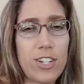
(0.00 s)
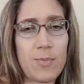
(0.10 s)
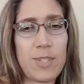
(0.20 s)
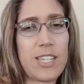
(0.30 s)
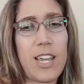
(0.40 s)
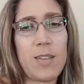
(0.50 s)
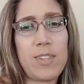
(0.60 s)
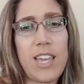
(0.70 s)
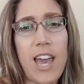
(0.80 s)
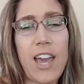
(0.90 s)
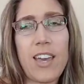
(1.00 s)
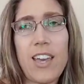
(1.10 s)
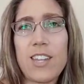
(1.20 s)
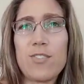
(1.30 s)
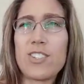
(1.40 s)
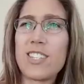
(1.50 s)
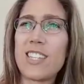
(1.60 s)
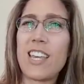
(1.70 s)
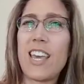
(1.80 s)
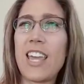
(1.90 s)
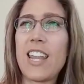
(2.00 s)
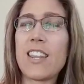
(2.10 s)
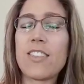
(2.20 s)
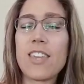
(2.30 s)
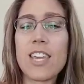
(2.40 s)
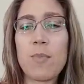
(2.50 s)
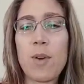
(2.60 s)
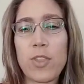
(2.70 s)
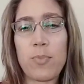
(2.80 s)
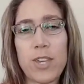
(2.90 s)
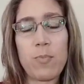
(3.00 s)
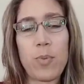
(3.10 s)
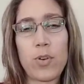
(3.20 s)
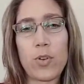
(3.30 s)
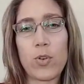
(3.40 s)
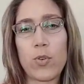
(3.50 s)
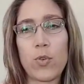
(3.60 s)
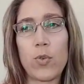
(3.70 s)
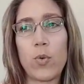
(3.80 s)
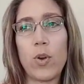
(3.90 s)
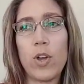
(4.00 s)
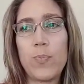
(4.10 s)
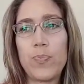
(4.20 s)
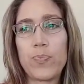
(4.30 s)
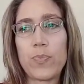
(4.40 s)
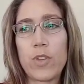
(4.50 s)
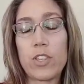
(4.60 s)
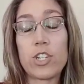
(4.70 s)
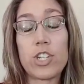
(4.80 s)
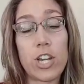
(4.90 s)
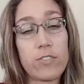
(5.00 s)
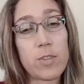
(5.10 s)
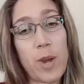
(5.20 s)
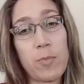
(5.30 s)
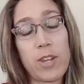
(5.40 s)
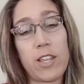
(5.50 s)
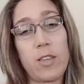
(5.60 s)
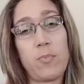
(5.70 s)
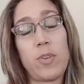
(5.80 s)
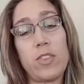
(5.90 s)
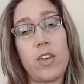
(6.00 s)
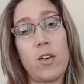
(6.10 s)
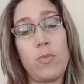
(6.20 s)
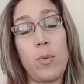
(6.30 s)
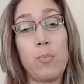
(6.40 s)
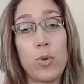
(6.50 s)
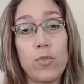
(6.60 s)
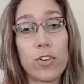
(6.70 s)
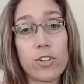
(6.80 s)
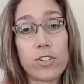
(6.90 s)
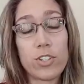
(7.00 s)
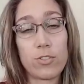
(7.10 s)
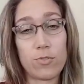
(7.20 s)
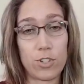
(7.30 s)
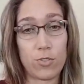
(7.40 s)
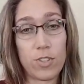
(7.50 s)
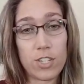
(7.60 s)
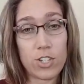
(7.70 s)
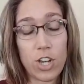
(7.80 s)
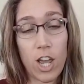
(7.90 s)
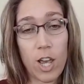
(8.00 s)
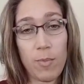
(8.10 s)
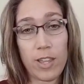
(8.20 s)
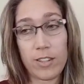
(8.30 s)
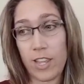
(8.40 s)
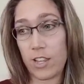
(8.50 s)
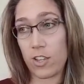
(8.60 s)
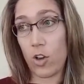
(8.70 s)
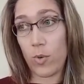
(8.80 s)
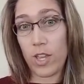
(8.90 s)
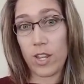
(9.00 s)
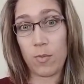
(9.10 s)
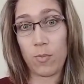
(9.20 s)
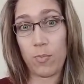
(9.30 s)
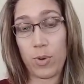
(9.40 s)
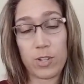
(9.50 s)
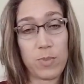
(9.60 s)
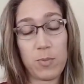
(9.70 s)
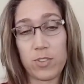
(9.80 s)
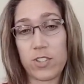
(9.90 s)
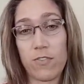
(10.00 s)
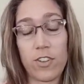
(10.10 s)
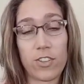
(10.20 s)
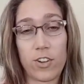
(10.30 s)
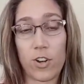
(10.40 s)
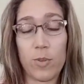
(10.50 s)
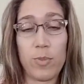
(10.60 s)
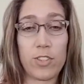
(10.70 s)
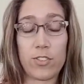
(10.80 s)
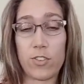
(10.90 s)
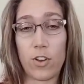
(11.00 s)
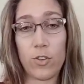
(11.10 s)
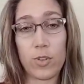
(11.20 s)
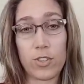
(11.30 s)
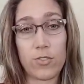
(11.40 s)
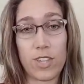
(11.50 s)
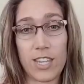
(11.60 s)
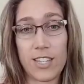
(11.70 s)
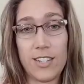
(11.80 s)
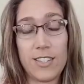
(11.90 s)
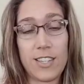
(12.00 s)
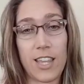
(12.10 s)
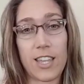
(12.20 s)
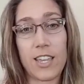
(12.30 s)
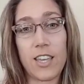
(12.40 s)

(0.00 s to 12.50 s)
Christmas time. Yeah. And it was just, and thinking about the people the sheriff's department and the movers who do this job and like go in and put people's stuff on the curb in the snow with two kids. Like,